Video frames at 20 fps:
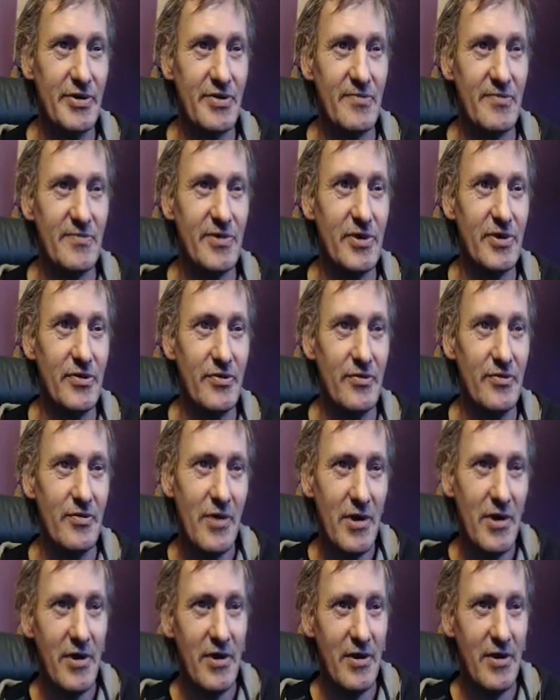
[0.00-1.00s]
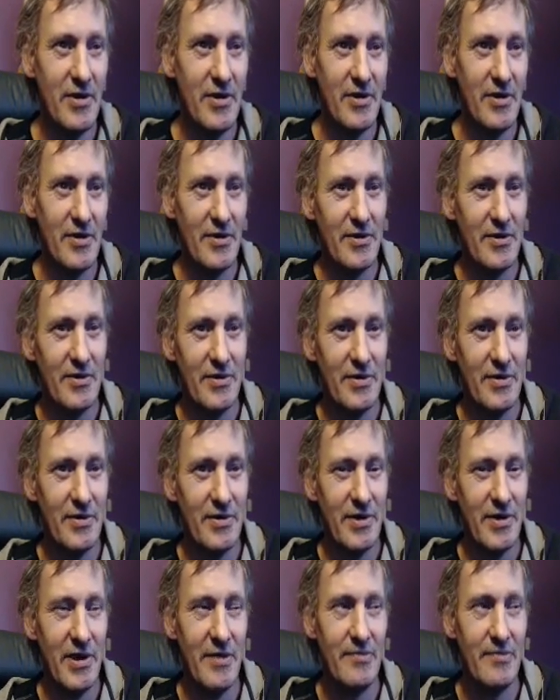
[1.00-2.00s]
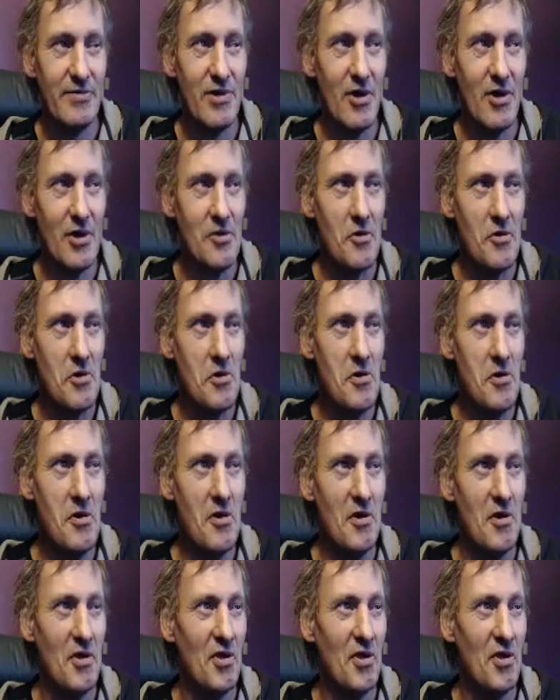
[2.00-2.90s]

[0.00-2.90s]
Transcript: to heaven on earth.